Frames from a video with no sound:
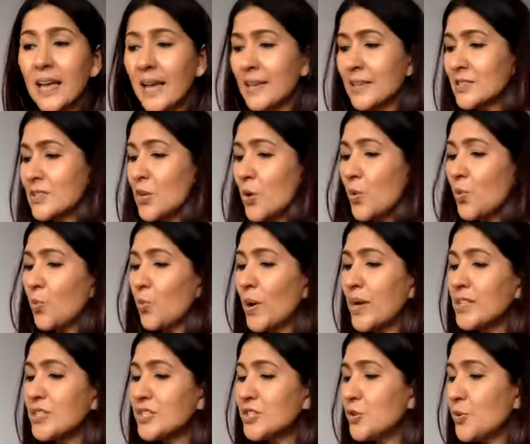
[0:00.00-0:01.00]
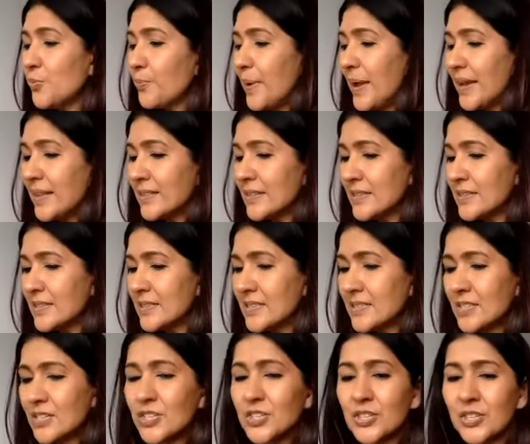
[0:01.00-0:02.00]
so once you make the
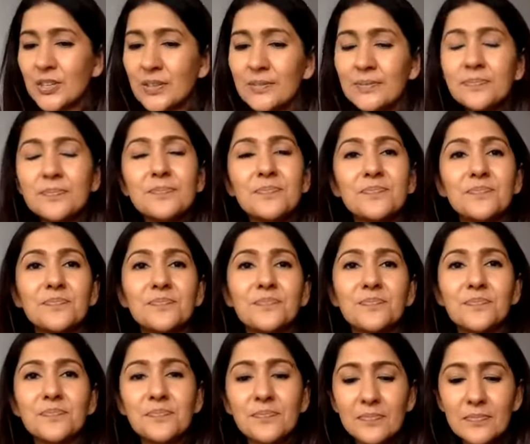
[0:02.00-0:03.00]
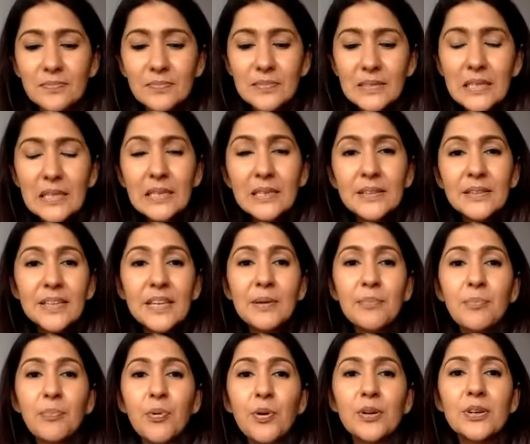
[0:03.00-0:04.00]
decision, the
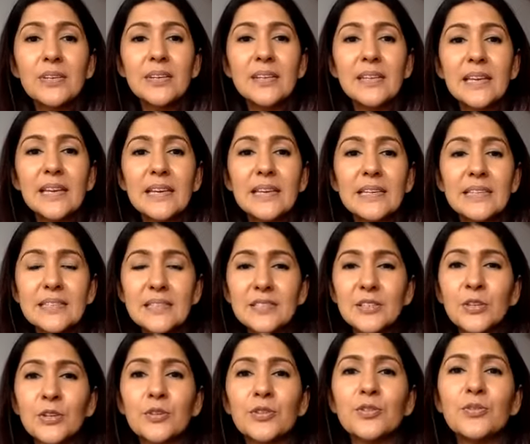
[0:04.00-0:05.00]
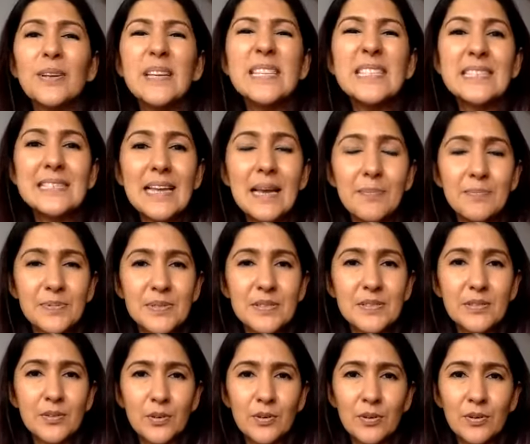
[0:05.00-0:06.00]
important thing is, 3
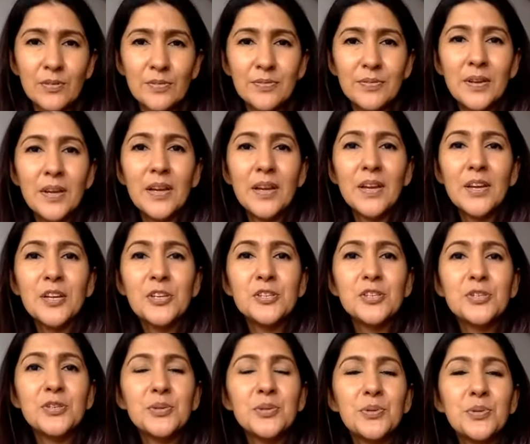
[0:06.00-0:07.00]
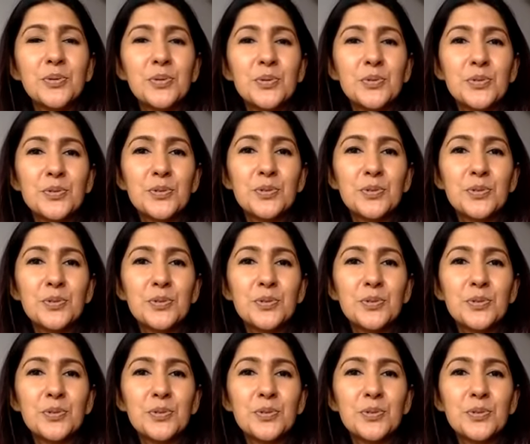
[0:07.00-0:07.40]
steps sort of to